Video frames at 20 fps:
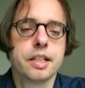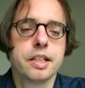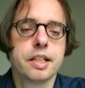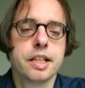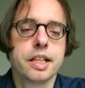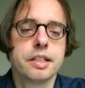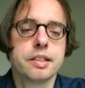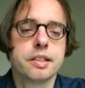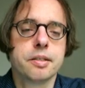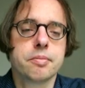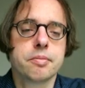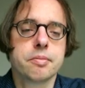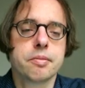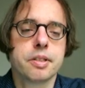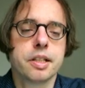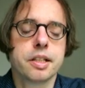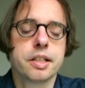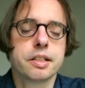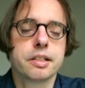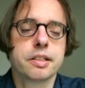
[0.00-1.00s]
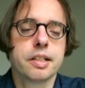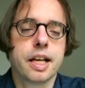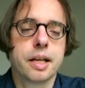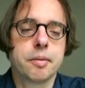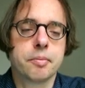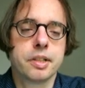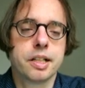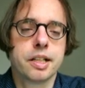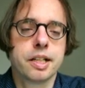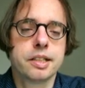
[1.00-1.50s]
in the
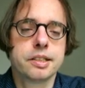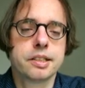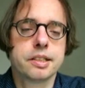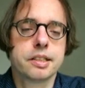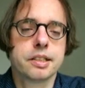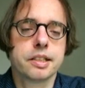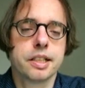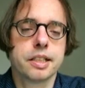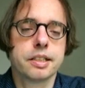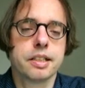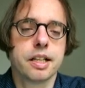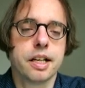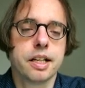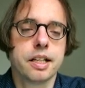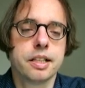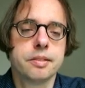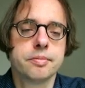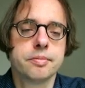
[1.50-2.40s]
mclust in R,